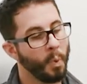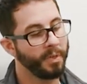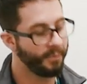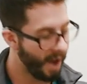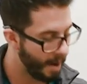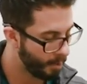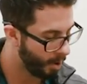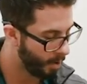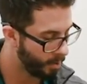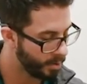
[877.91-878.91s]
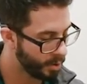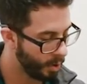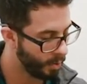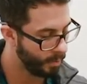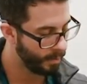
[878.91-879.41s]
with fibro,
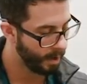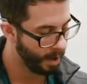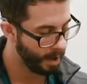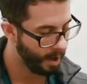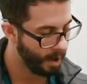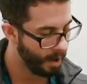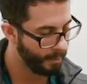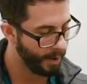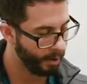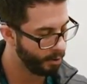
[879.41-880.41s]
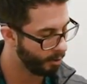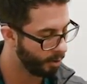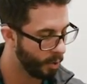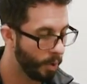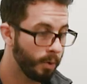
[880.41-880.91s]
so uh,
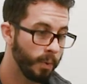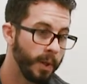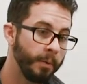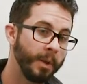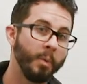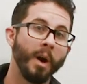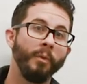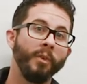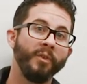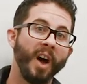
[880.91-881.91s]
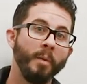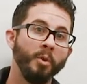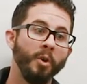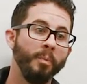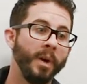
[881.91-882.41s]
perineural can work really really well for
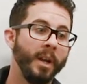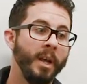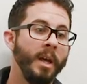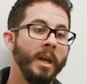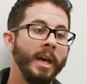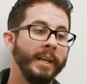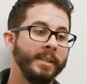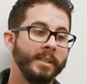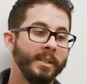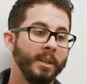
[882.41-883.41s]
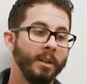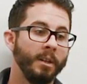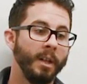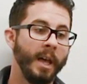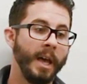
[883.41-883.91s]
fibro, but it's
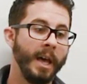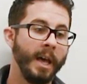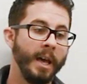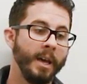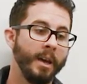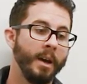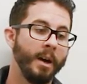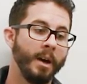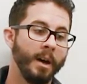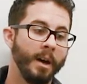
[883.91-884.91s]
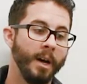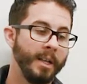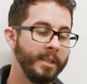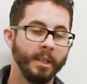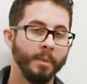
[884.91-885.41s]
still a uh,
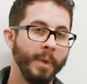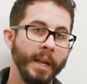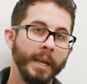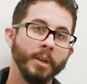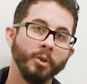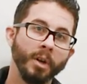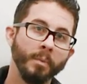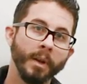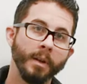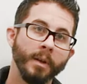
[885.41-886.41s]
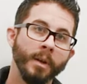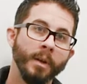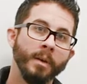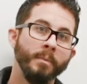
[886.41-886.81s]
it's still a band aid treatment yeah.